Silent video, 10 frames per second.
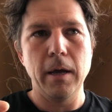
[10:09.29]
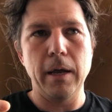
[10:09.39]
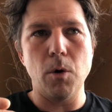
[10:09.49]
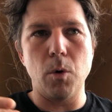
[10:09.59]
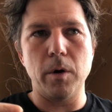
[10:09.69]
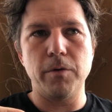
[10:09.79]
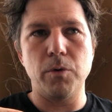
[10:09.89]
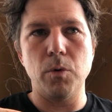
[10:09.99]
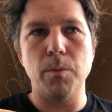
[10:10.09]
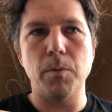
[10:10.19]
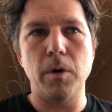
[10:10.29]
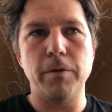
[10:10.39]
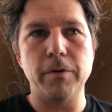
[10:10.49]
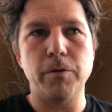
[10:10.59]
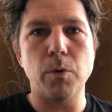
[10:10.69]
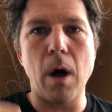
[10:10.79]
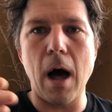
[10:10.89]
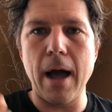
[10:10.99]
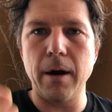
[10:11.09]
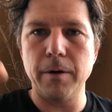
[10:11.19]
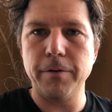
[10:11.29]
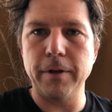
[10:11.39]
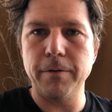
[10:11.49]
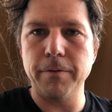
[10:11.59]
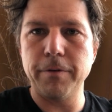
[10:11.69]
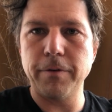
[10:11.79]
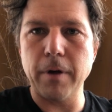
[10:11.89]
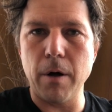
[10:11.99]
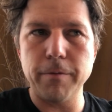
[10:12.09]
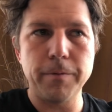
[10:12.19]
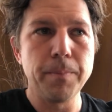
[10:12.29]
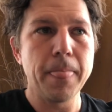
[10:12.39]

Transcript: in order to emerge into a higher sense of self.